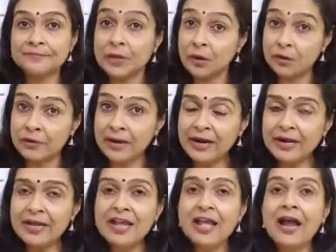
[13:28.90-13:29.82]

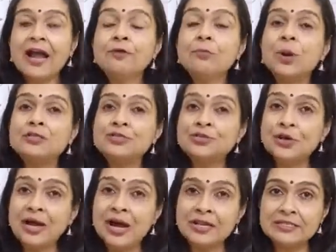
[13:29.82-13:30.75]
Alright, and once
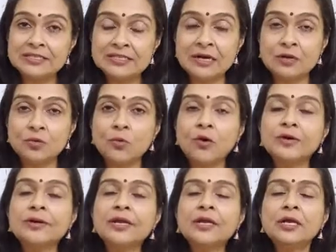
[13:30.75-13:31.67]
your eyes start
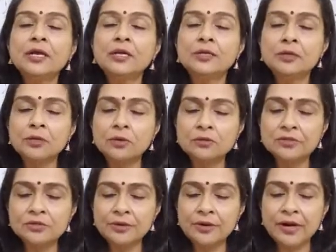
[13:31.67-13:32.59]
watering, close
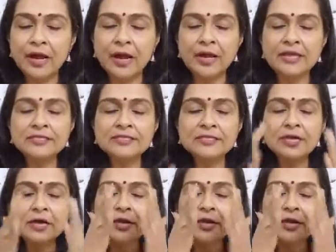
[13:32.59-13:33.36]
your eyes.